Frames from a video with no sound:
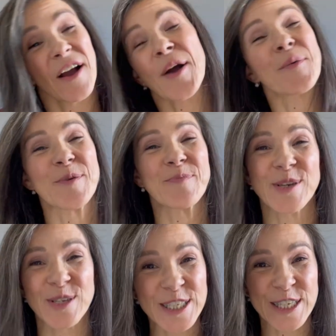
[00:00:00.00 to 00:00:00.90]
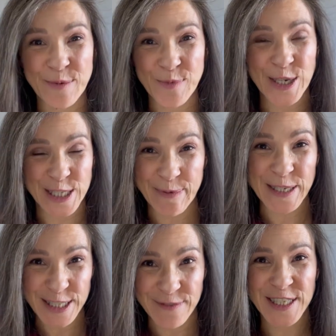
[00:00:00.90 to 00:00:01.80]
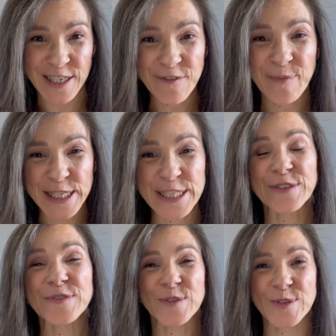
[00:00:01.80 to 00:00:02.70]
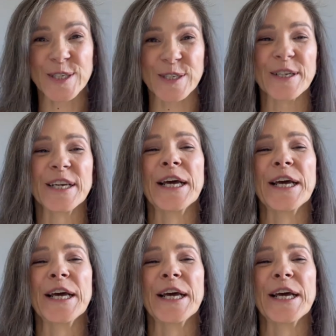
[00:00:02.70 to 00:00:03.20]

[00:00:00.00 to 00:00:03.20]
I won't be using the more expensive stuff myself also.